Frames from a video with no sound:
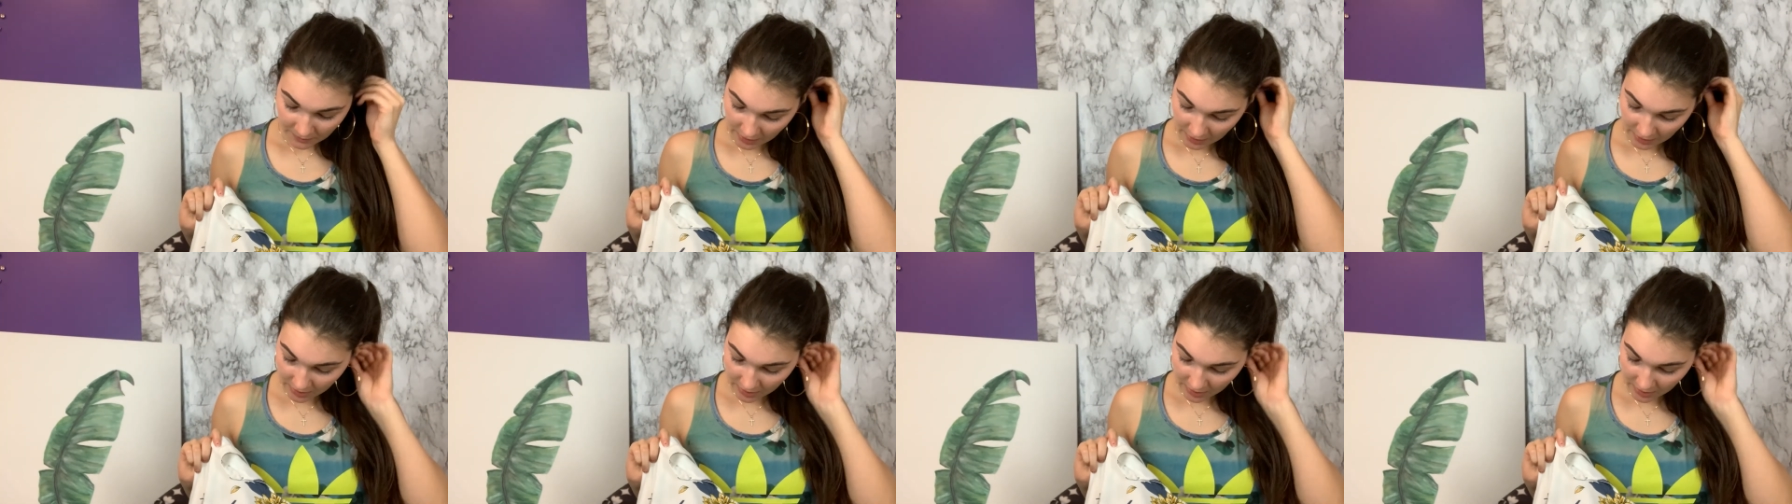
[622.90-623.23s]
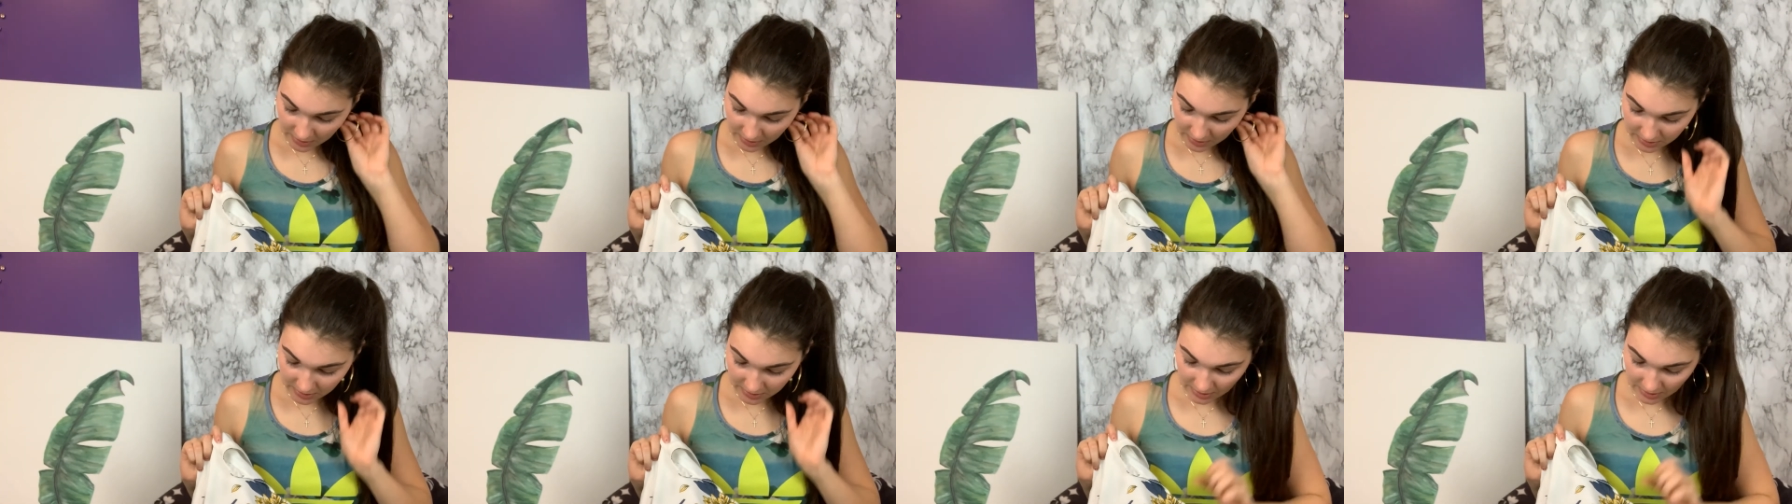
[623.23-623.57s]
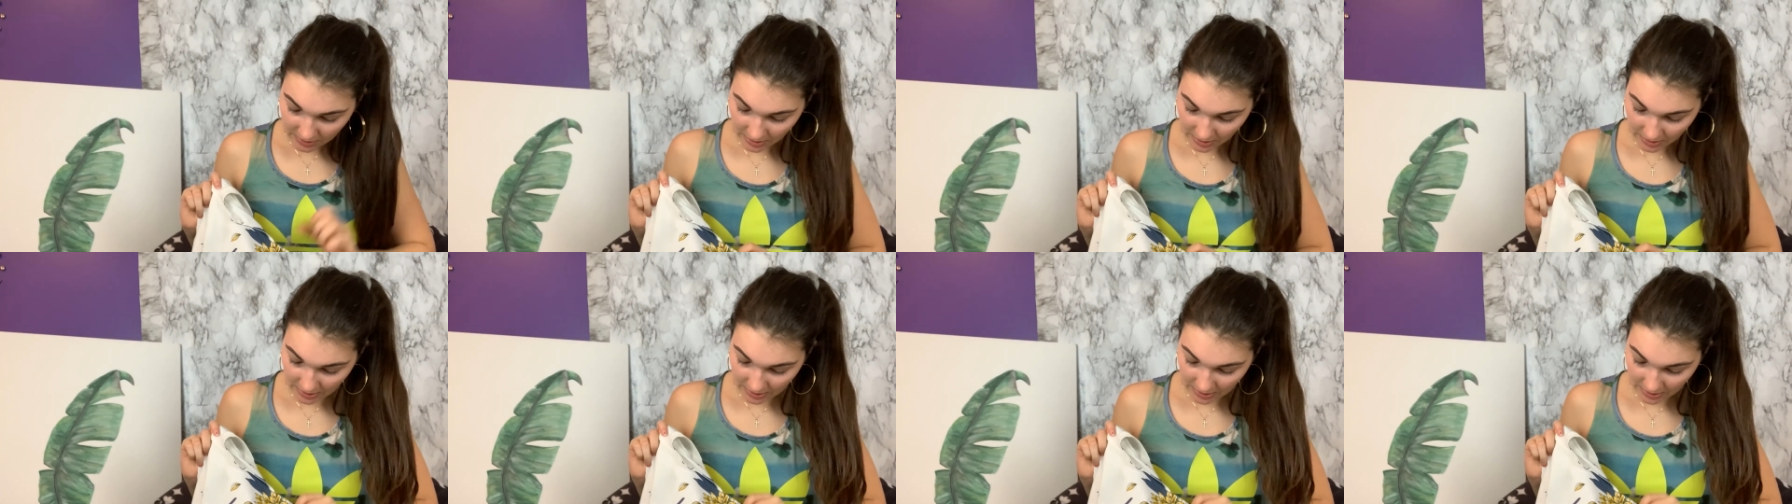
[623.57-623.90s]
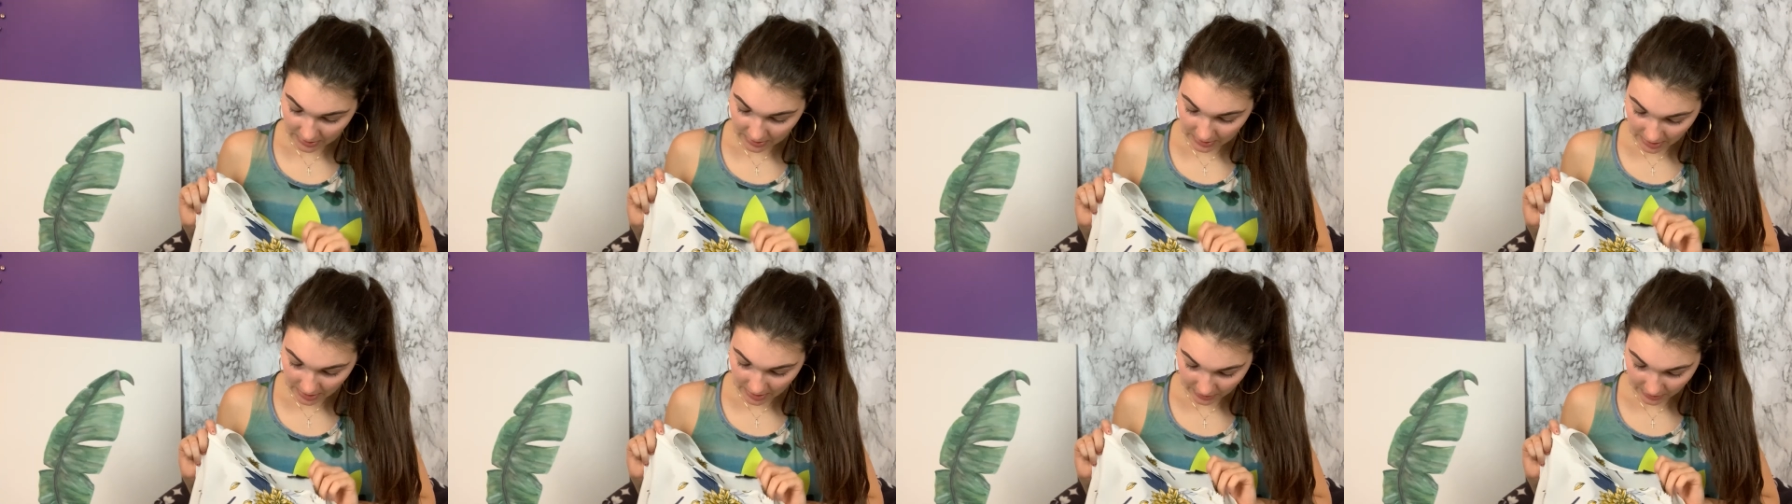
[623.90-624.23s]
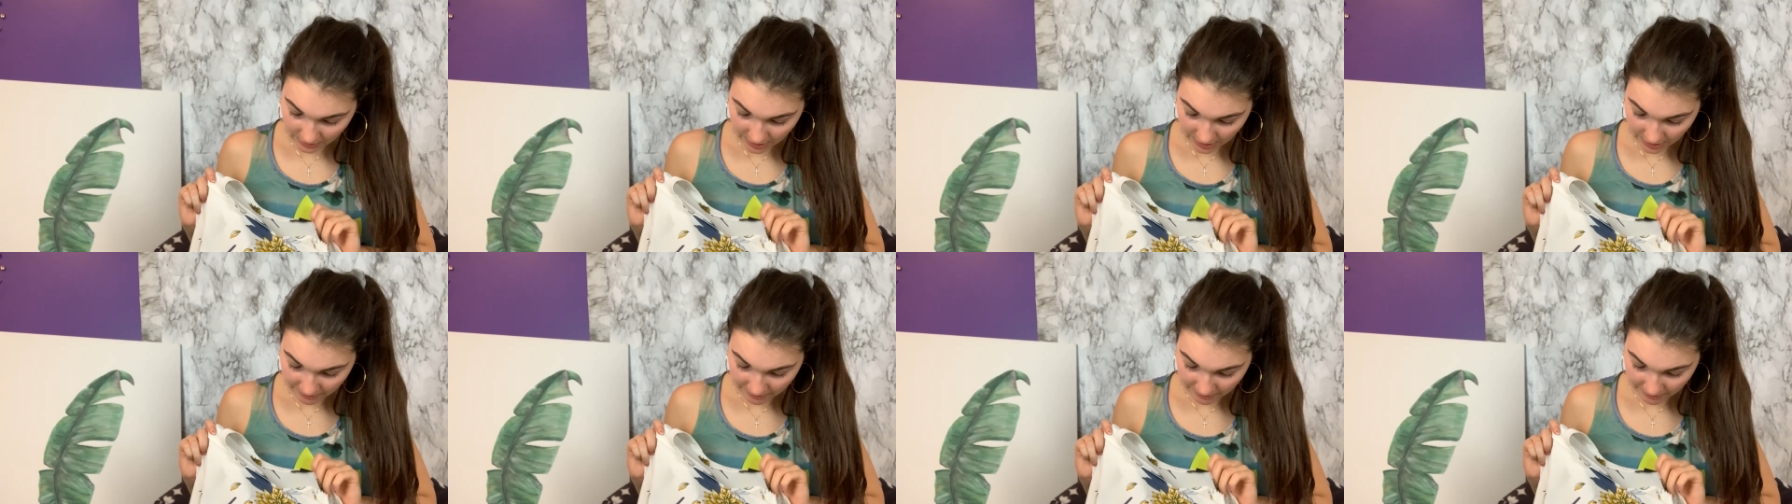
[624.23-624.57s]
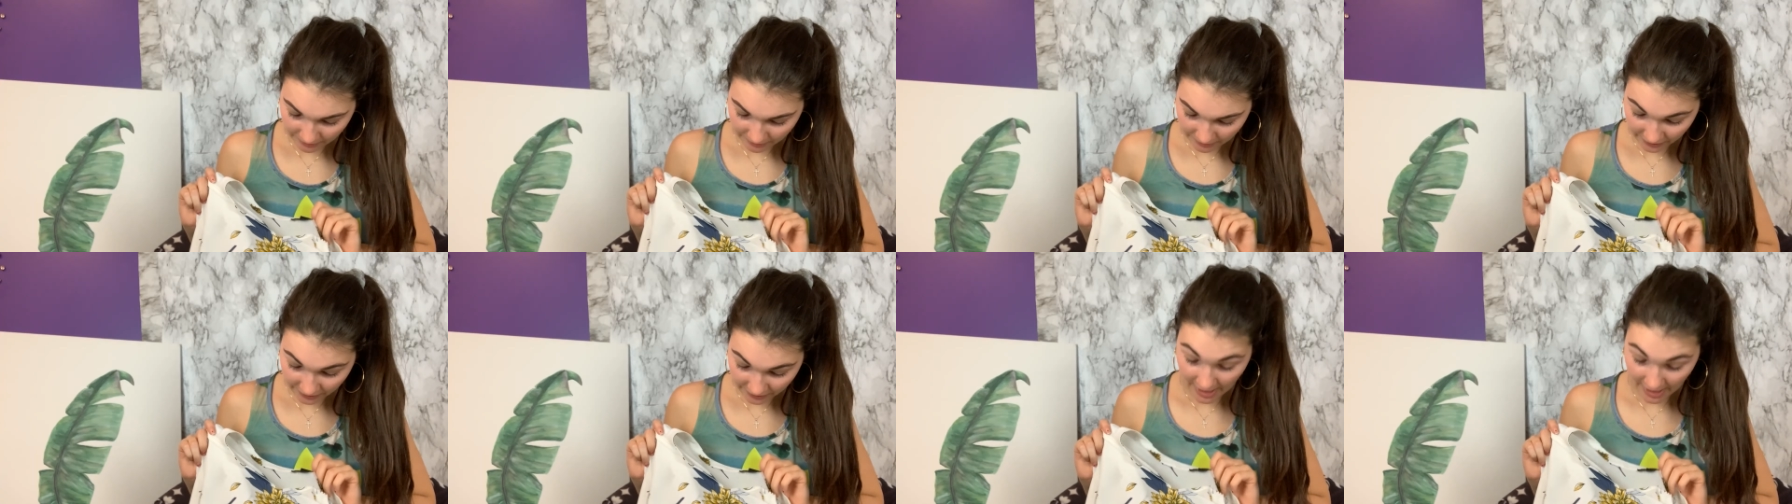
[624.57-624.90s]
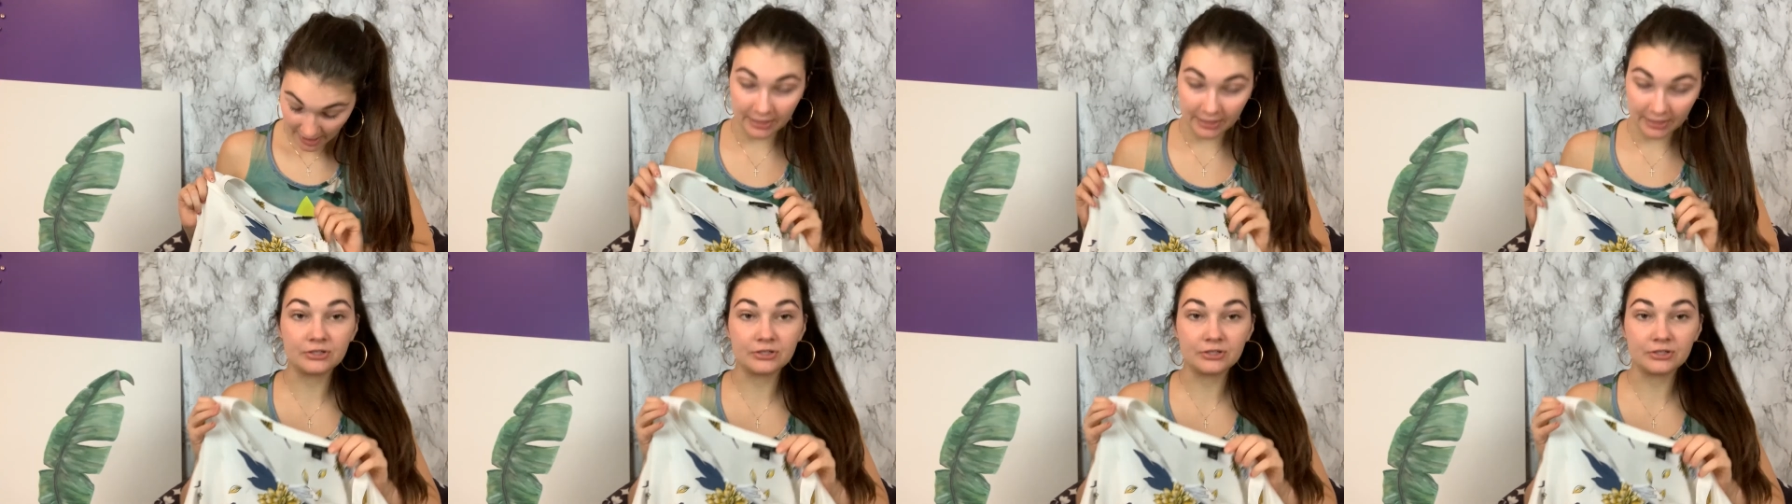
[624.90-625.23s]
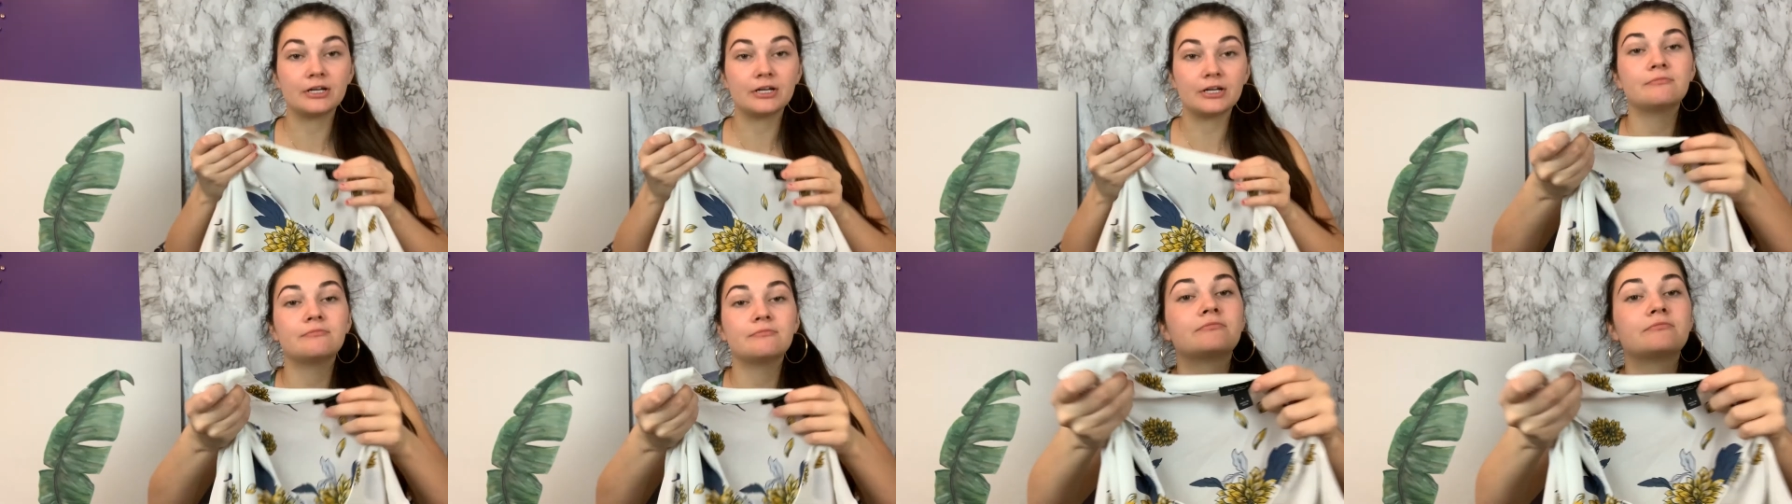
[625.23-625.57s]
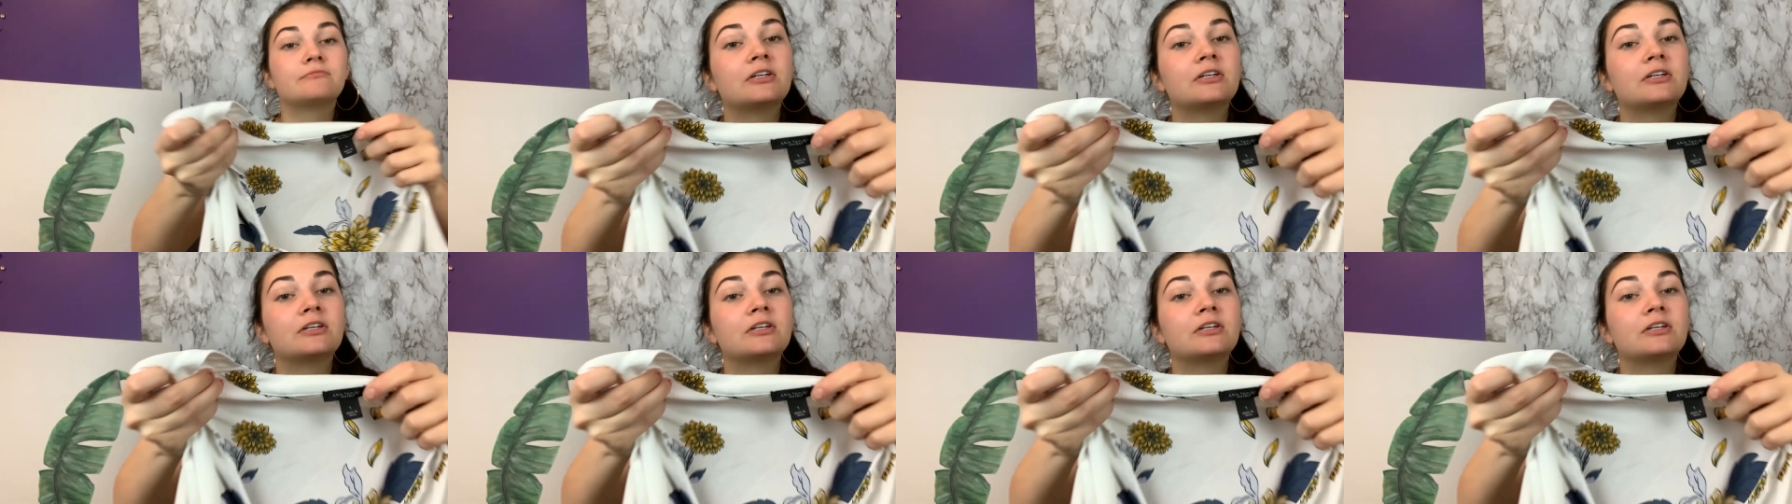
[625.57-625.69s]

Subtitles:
It is Ann Taylor Factory.